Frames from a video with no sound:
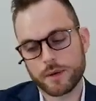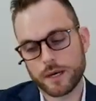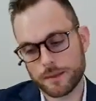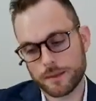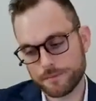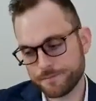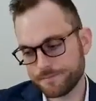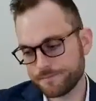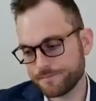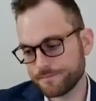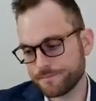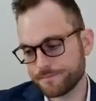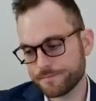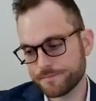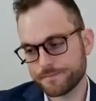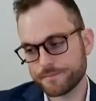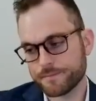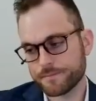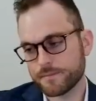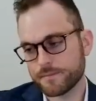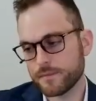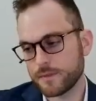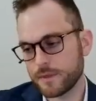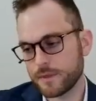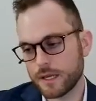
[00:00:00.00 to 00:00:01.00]
But
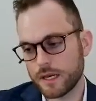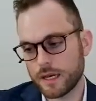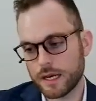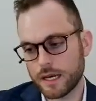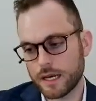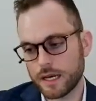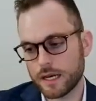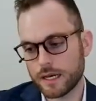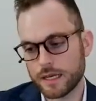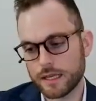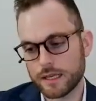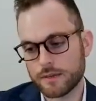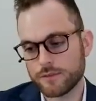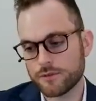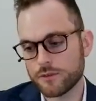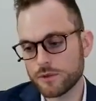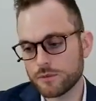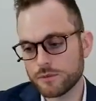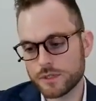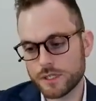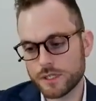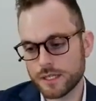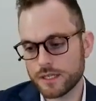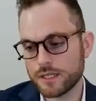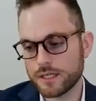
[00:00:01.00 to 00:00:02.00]
if
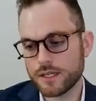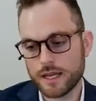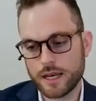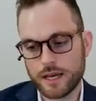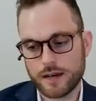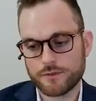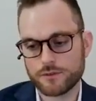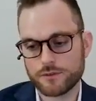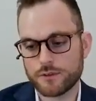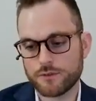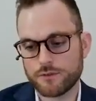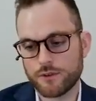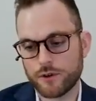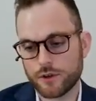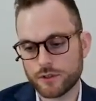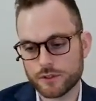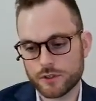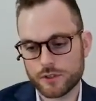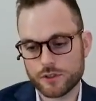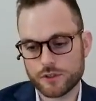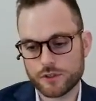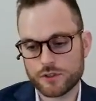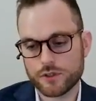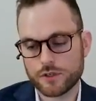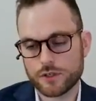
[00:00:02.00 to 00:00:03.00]
you didn't have
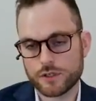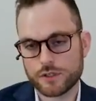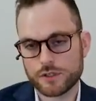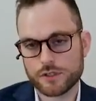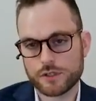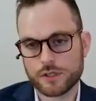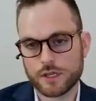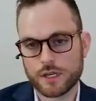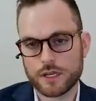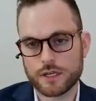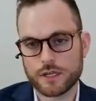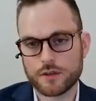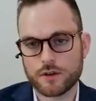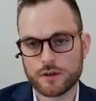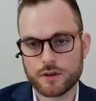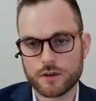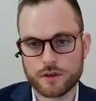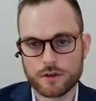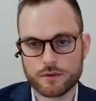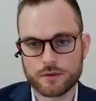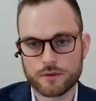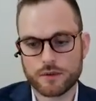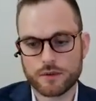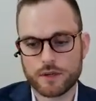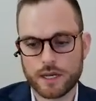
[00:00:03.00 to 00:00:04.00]
default insurance in
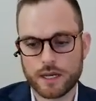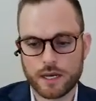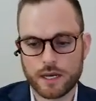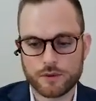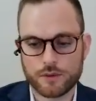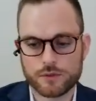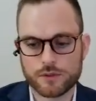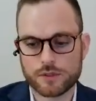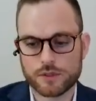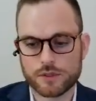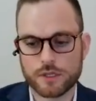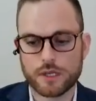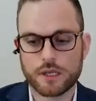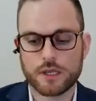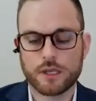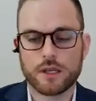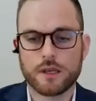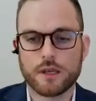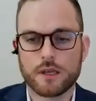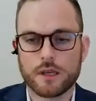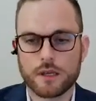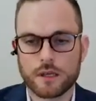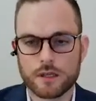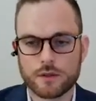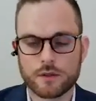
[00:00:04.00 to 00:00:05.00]
your house,
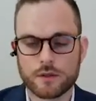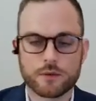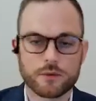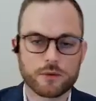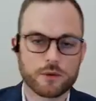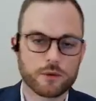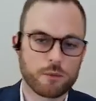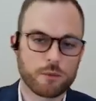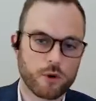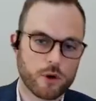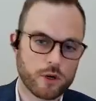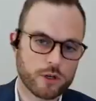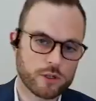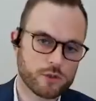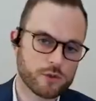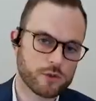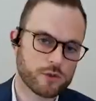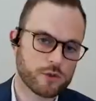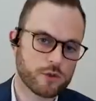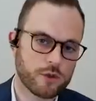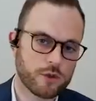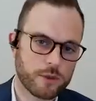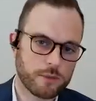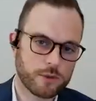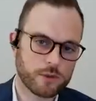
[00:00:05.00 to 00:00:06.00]
your mortgage
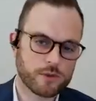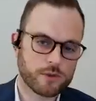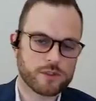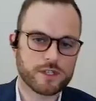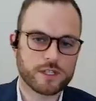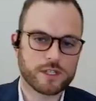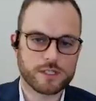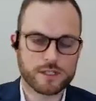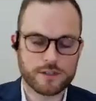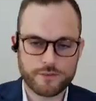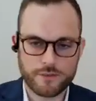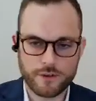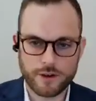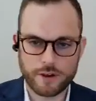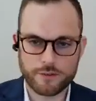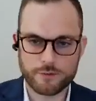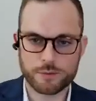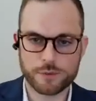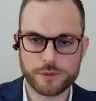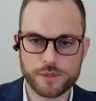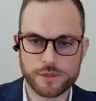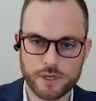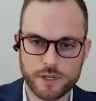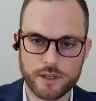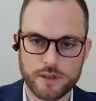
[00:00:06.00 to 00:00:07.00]
is only about
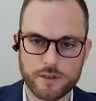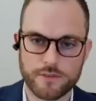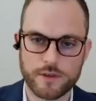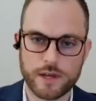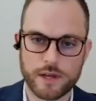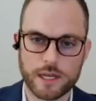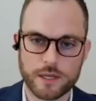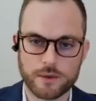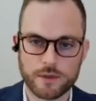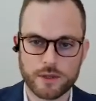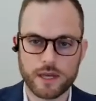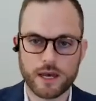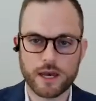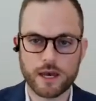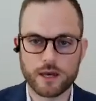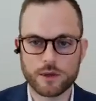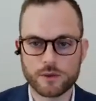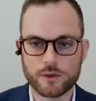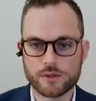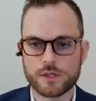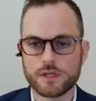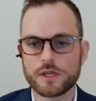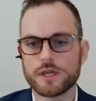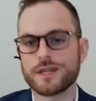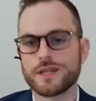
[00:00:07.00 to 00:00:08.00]
65% of the value of the
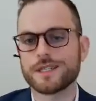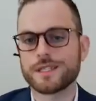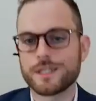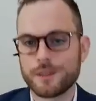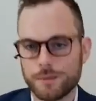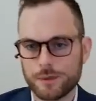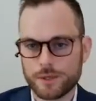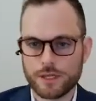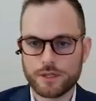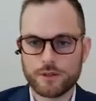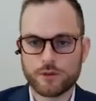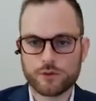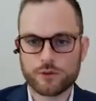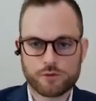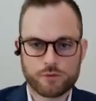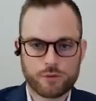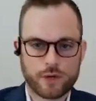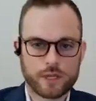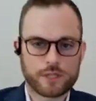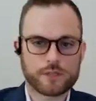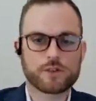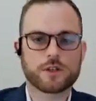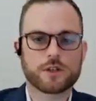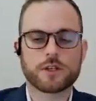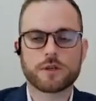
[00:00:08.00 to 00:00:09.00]
house. Typically, those
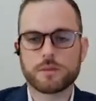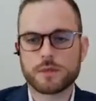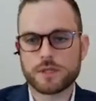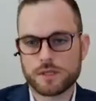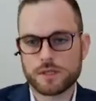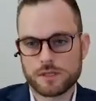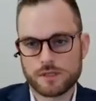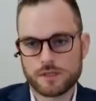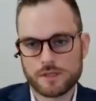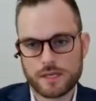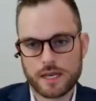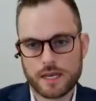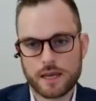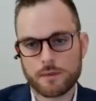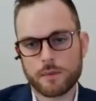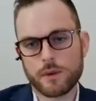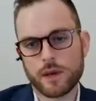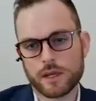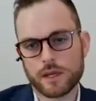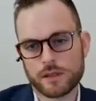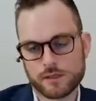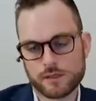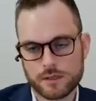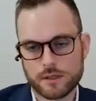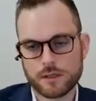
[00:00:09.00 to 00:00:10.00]
rates are going to be the same
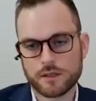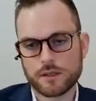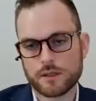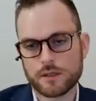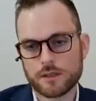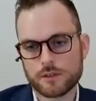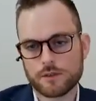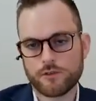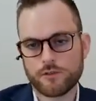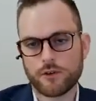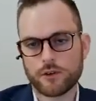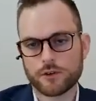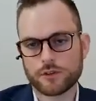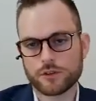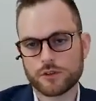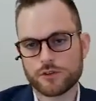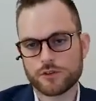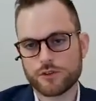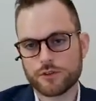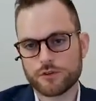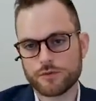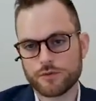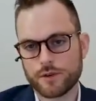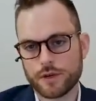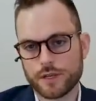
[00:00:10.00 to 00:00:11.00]
as default
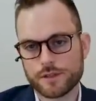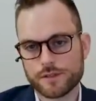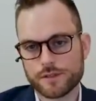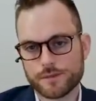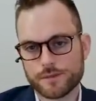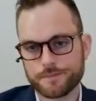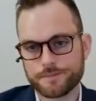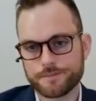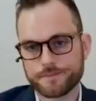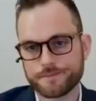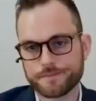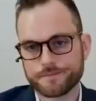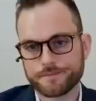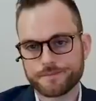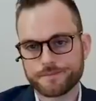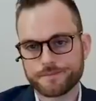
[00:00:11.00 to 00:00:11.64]
insured rates.